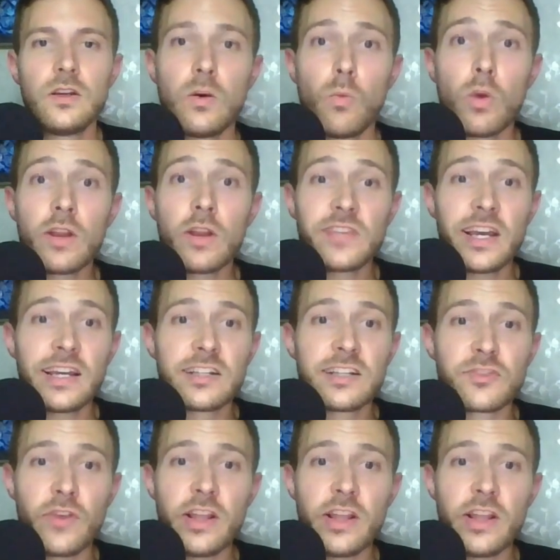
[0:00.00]
One of
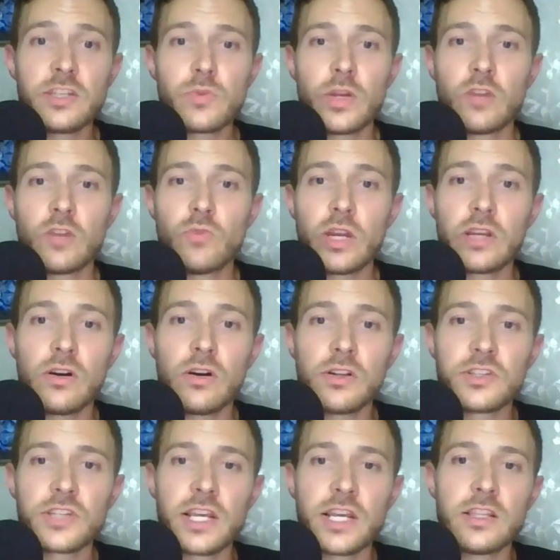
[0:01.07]
Diane's friends went on record
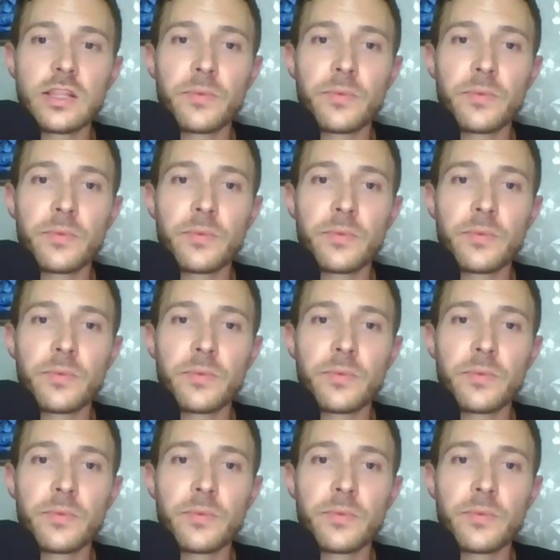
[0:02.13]
saying that